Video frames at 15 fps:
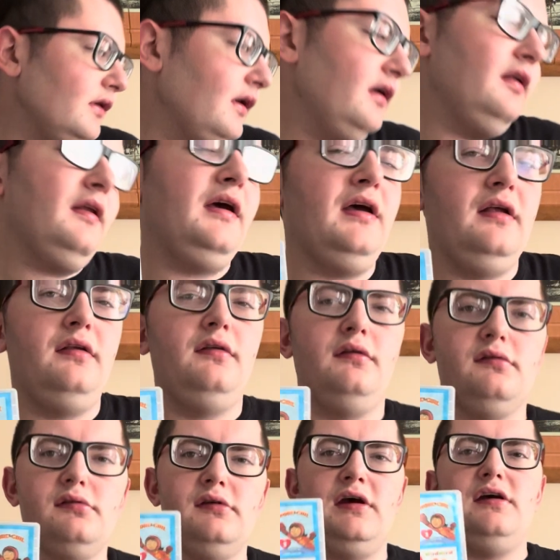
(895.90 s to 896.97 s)
And then
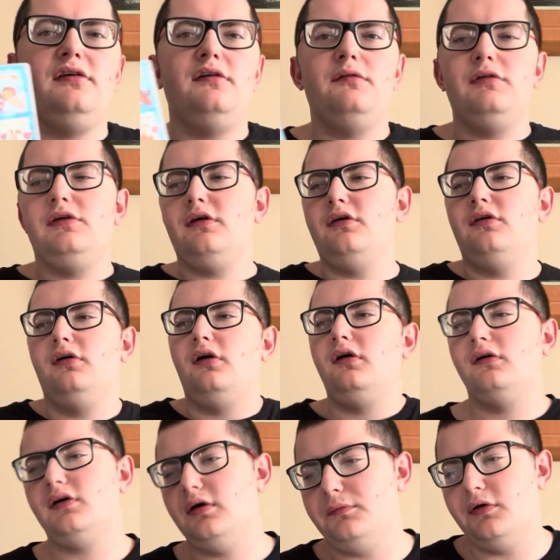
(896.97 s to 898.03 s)
next I'm just going to show
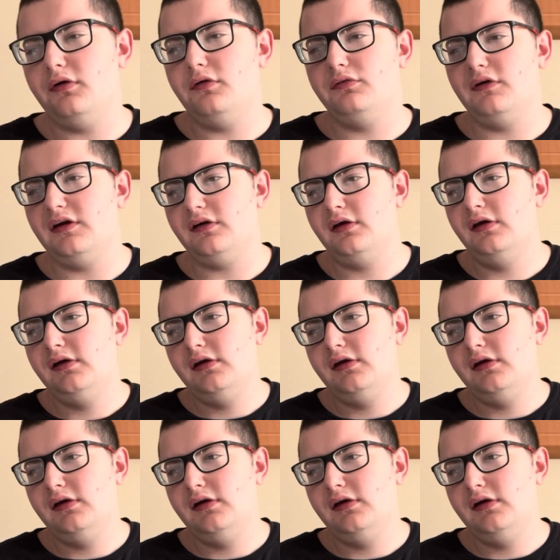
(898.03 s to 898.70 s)
a couple of like